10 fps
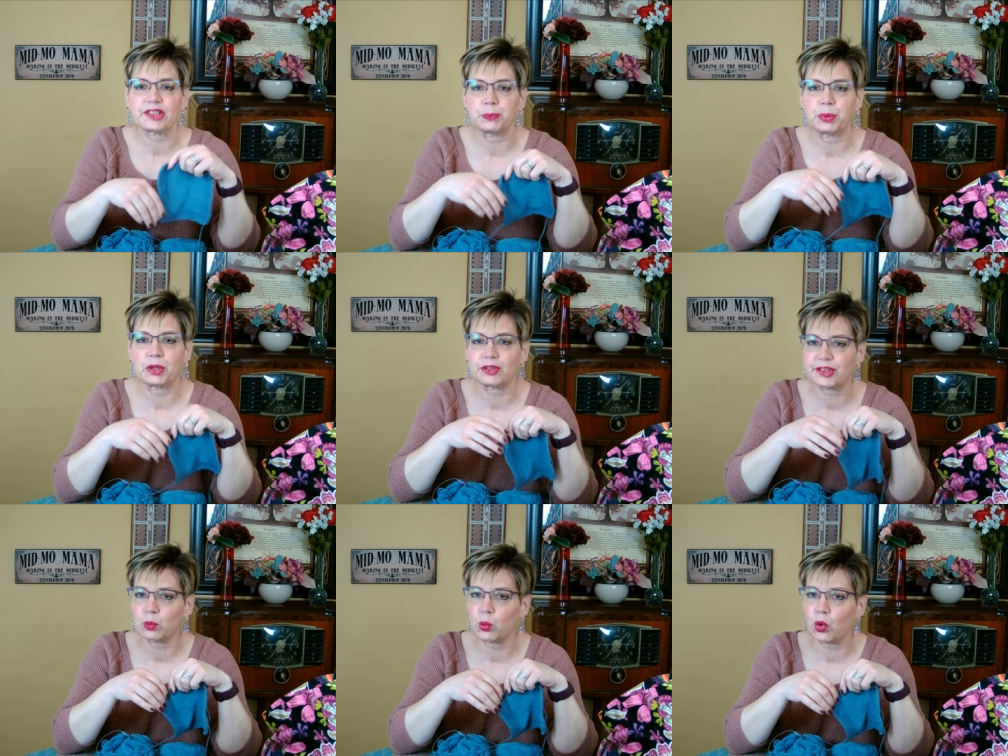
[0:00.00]
supposed
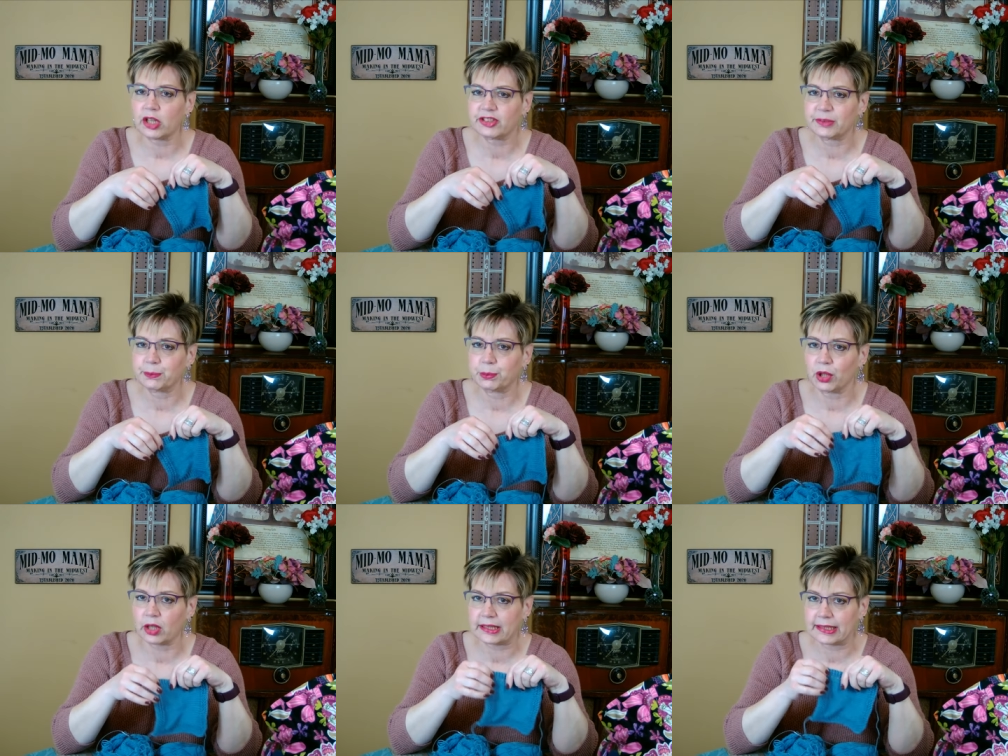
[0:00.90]
to wash and
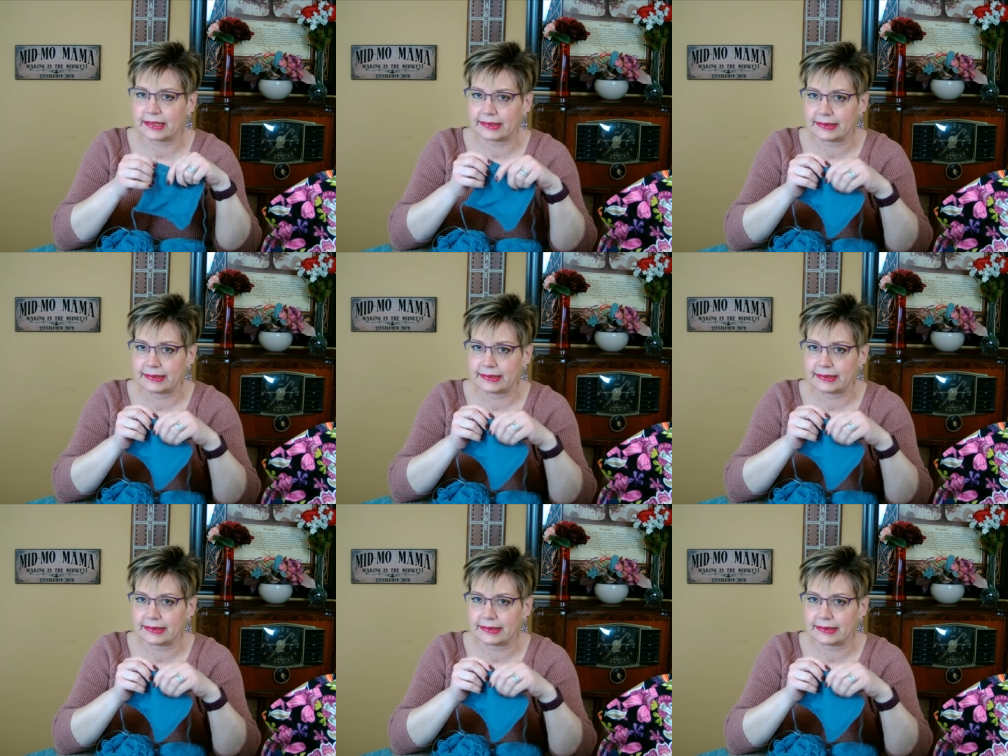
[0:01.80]
block it.